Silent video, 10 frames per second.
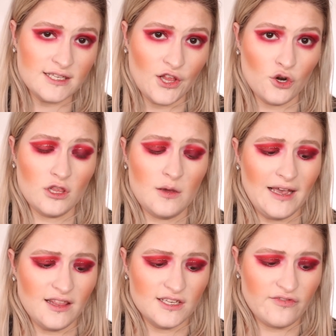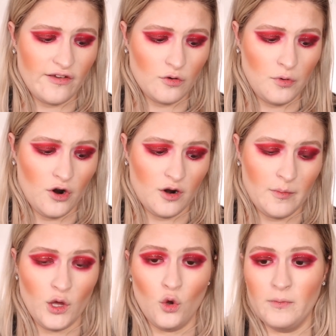is literally my least favorite part of
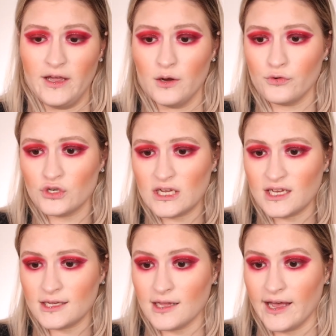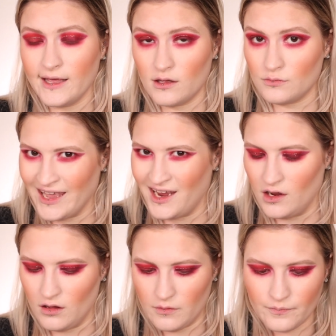my whole makeup routine. Like, I hate
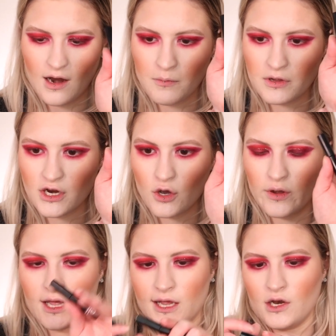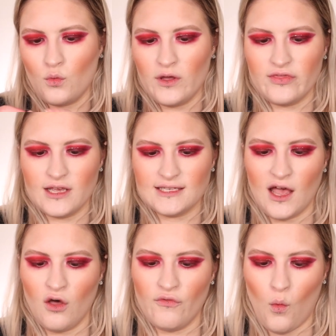it. Now I'm gonna go in with this
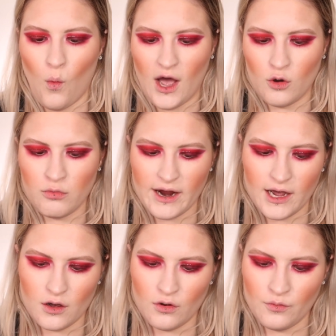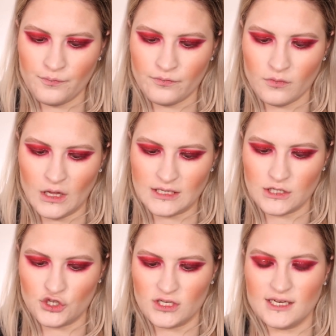e.l.f. Wow Brow. This
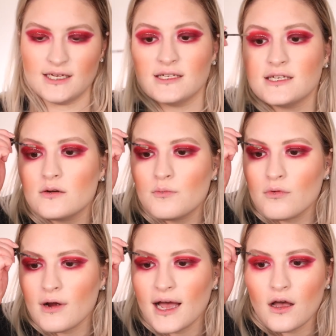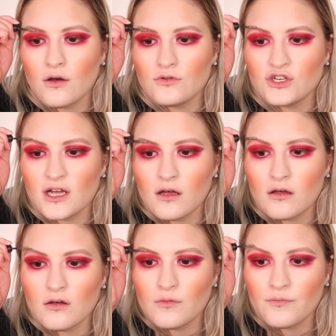is just a tinted brow
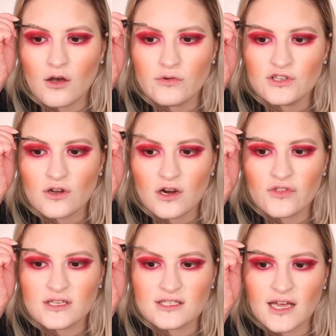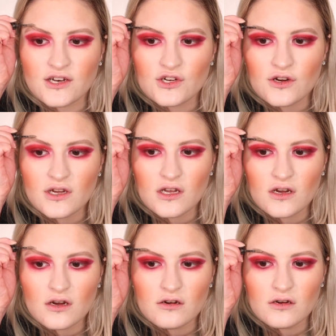gel. I always start in the center
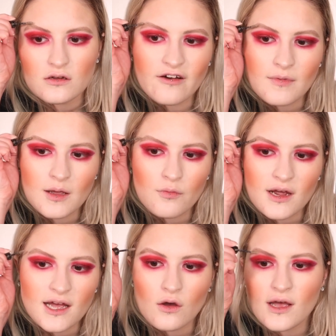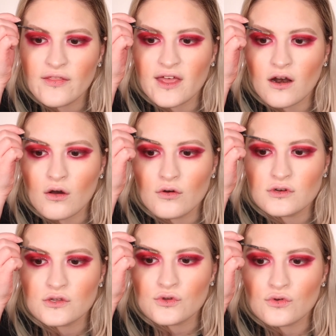here of my brow and then I'll go
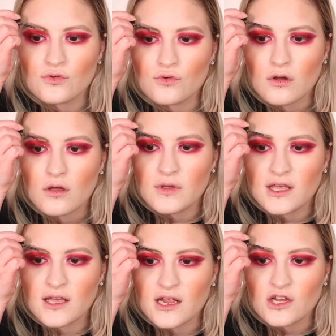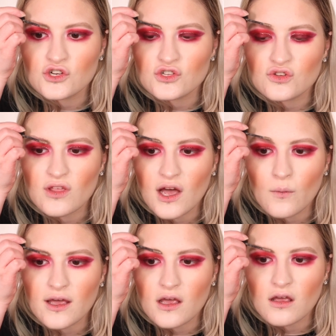to the beginning just so that
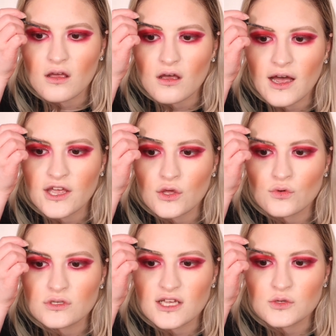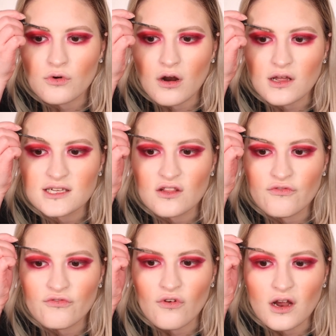way I use less product in the
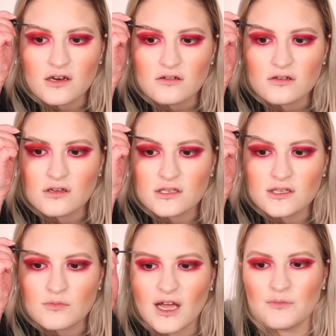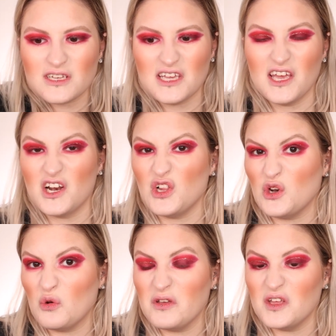front, because sometimes it can get a
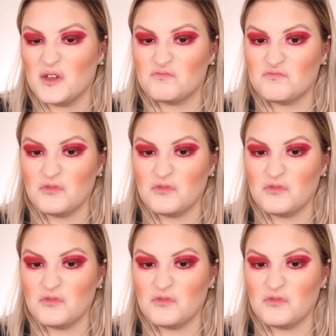little bit